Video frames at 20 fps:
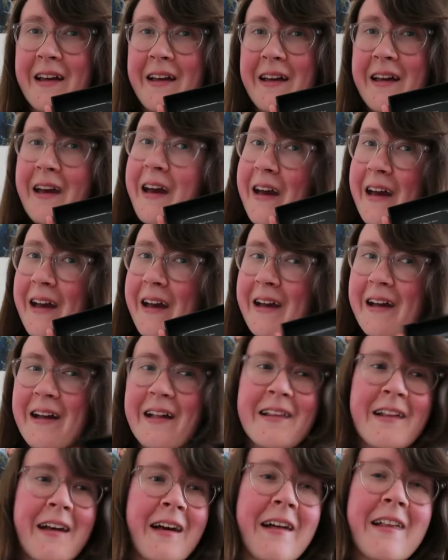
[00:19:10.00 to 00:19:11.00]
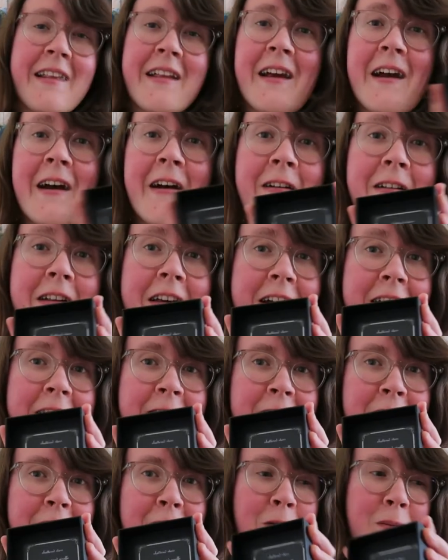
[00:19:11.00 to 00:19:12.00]
Yay! Only
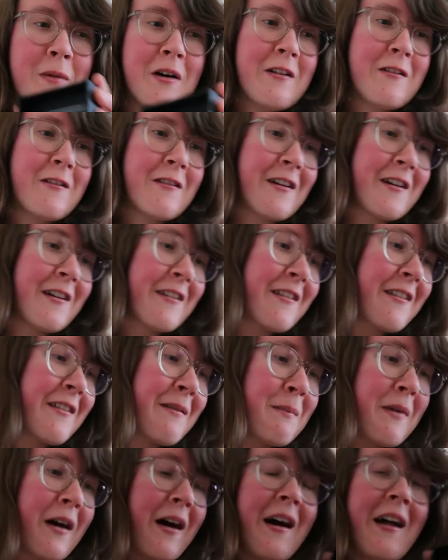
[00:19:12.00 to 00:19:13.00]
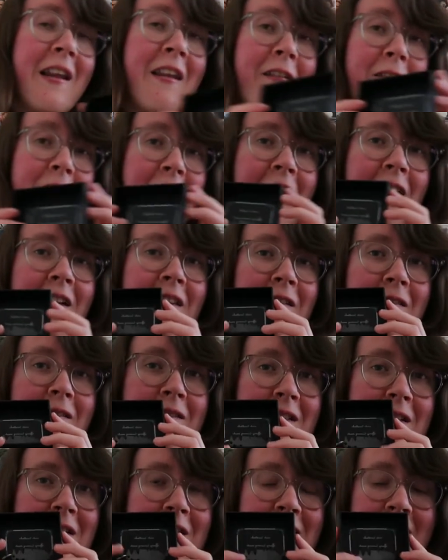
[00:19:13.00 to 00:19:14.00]
an official merchandise. But I love, I love
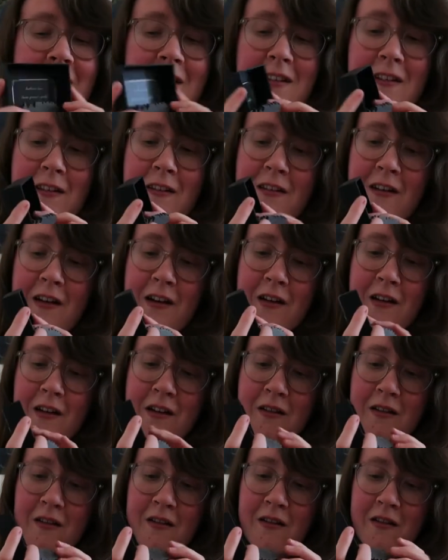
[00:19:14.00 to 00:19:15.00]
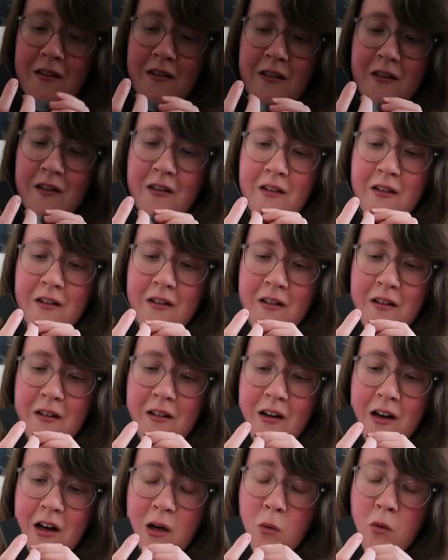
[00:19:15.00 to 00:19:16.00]
this. This is like,
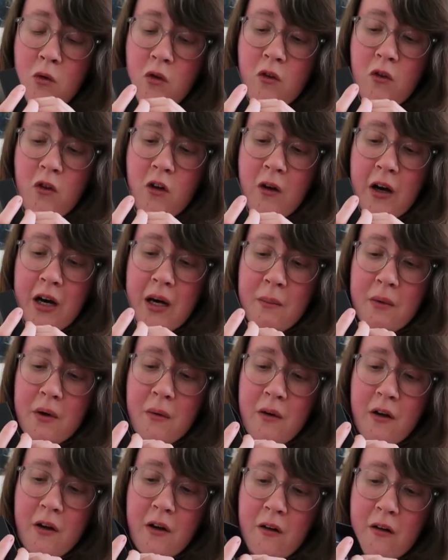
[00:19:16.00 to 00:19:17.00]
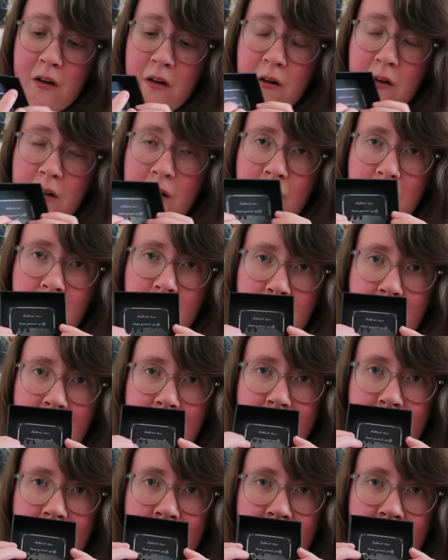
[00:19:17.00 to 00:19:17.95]
I was so happy when I got it on Christmas.